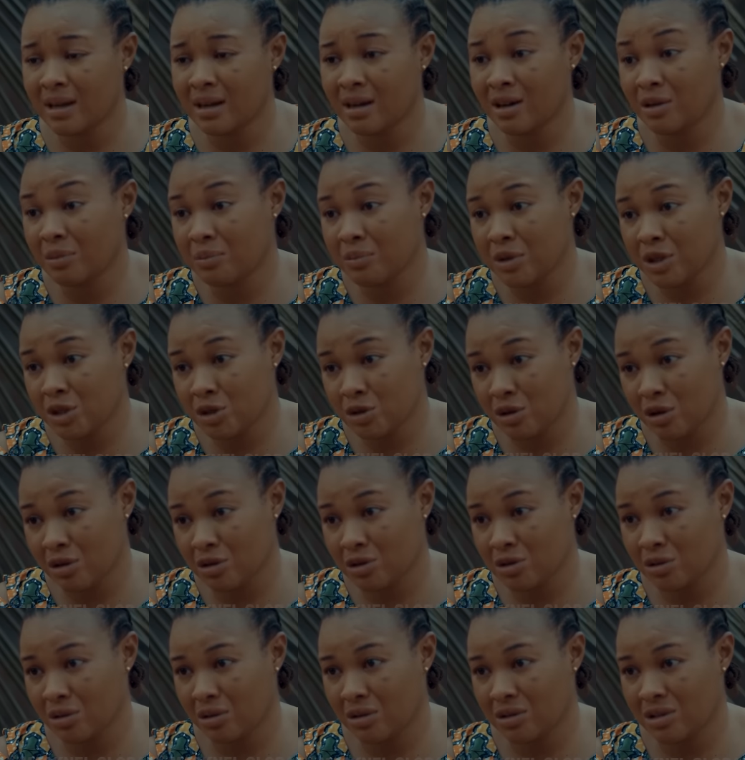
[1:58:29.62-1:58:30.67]
help me
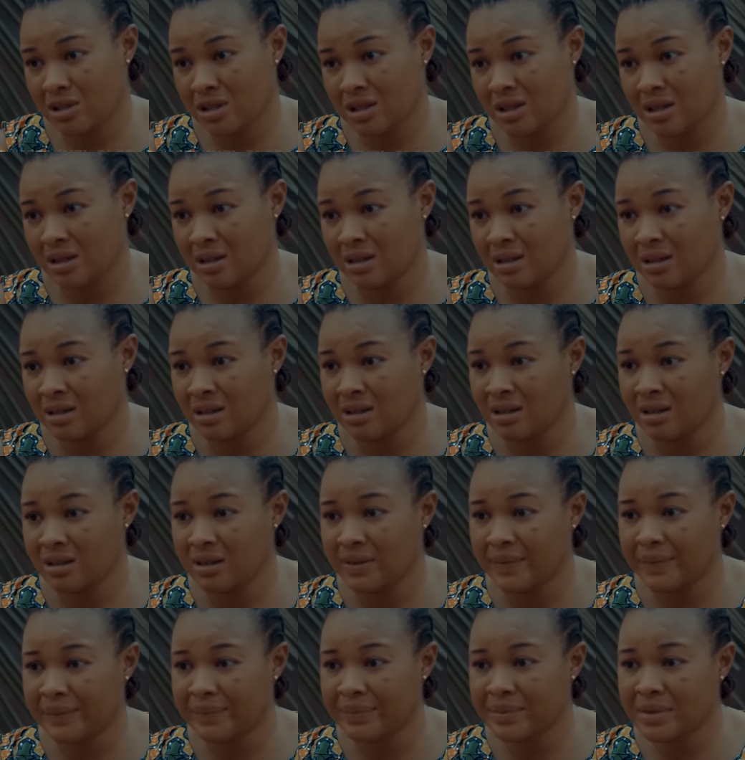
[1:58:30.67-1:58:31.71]
talk to Oja.
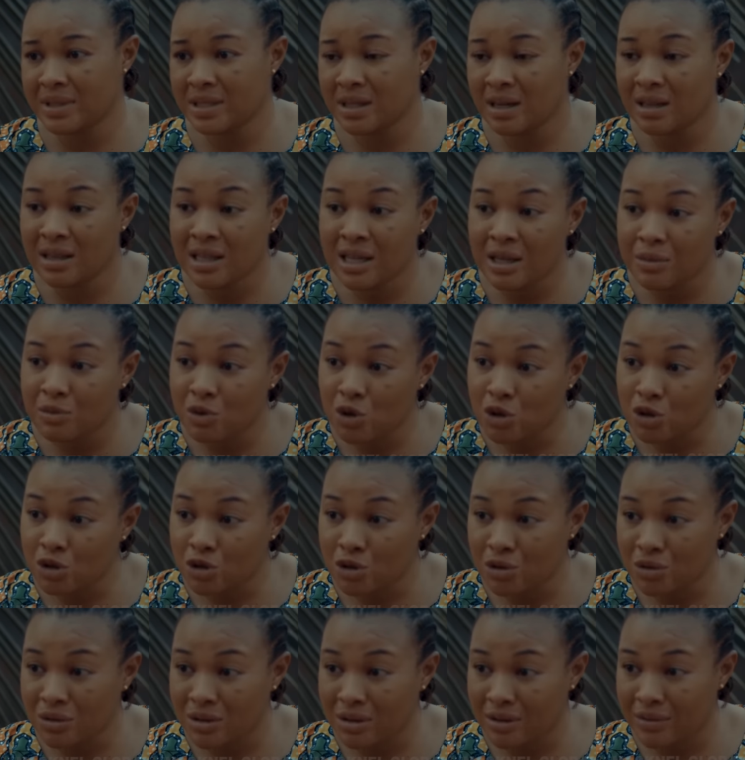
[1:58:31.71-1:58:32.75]
Tell him to
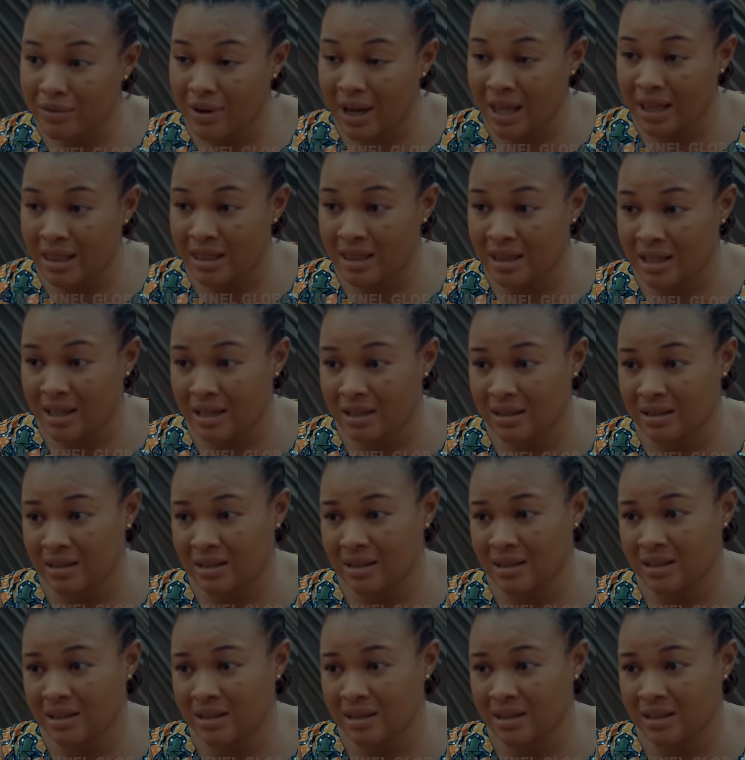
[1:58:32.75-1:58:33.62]
do the right thing.